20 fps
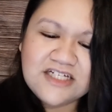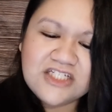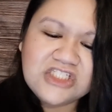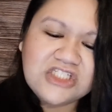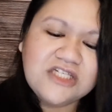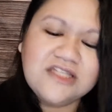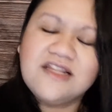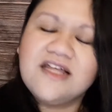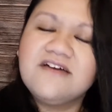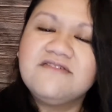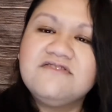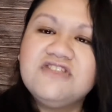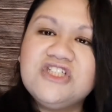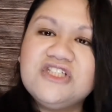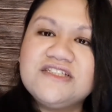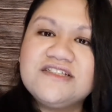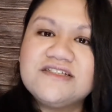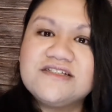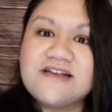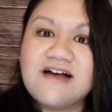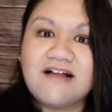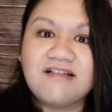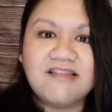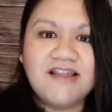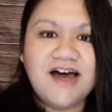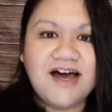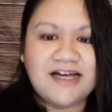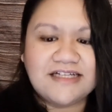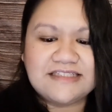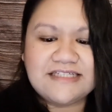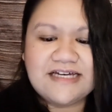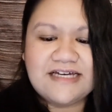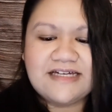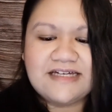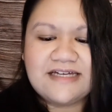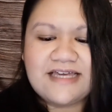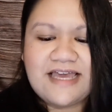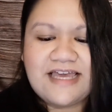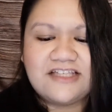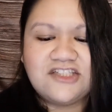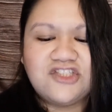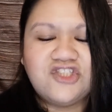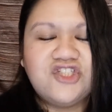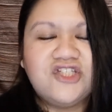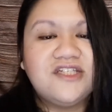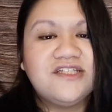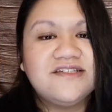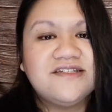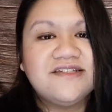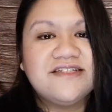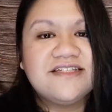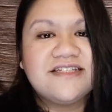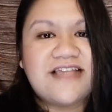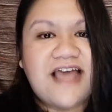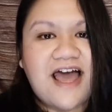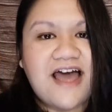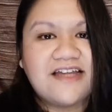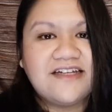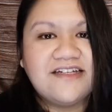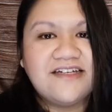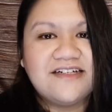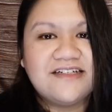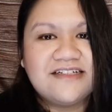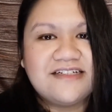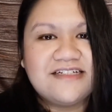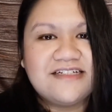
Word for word: She loved Jesus a lot. And Jesus said